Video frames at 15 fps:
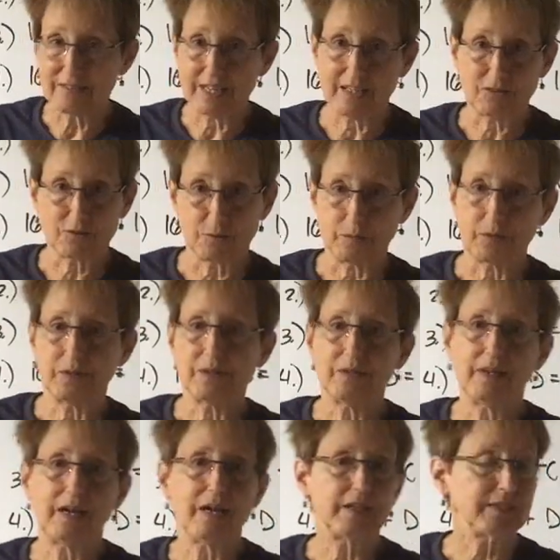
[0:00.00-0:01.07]
of algebra,
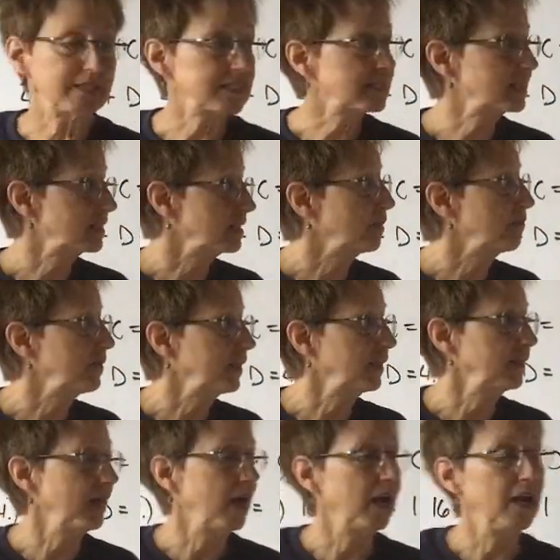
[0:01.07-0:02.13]
and it's
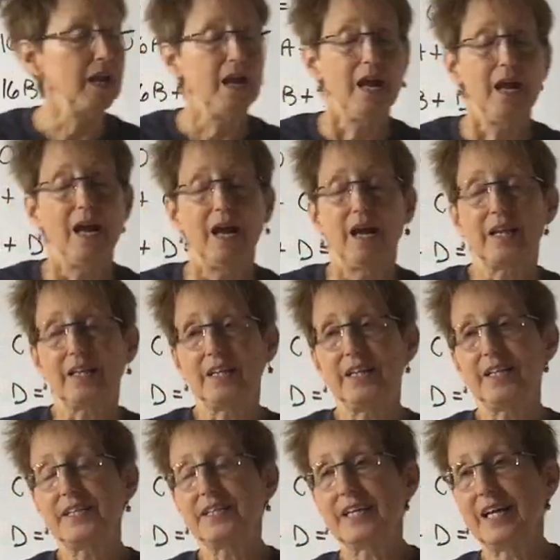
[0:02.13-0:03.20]
something that you
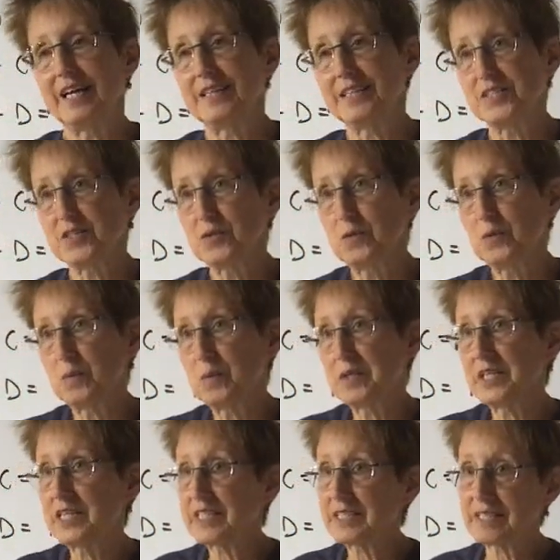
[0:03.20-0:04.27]
need to know how to do
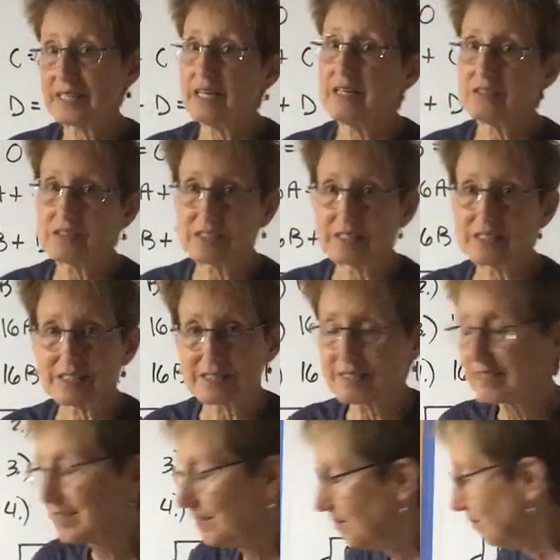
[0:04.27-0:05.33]
when you get to
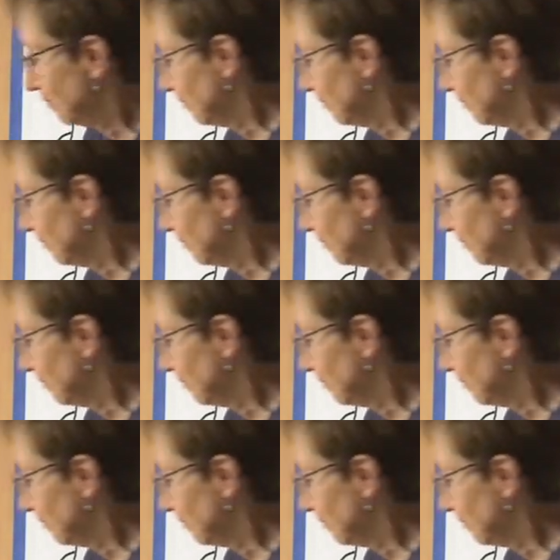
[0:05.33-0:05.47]
calculus.